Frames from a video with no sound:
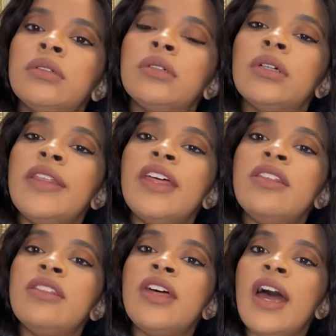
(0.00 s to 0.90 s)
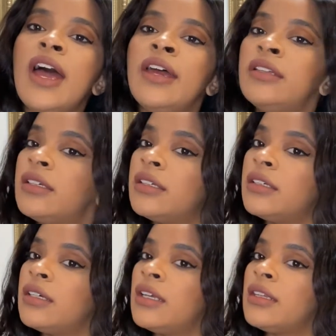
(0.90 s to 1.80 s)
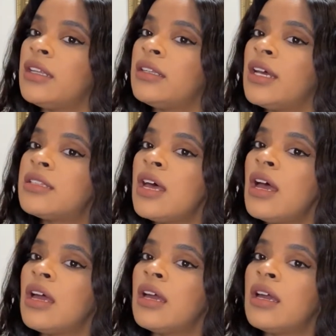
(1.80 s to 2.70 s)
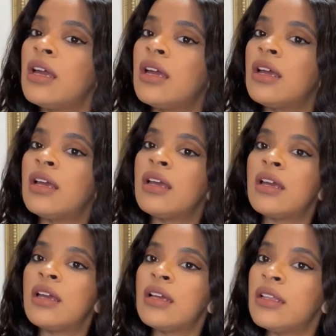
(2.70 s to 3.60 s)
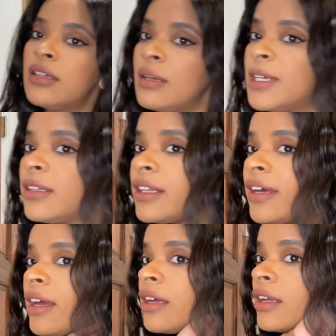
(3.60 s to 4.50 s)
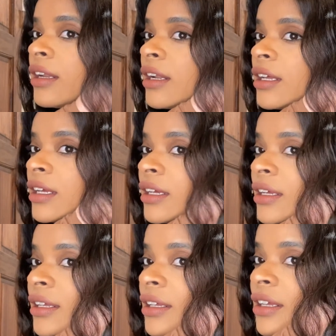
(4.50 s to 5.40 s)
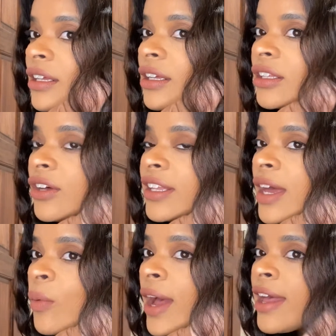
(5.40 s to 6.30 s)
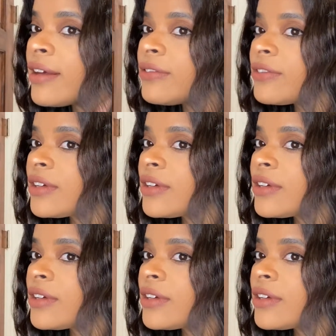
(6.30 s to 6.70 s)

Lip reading: And then the end, and then that's it. I mean, look at that. Look at that wave.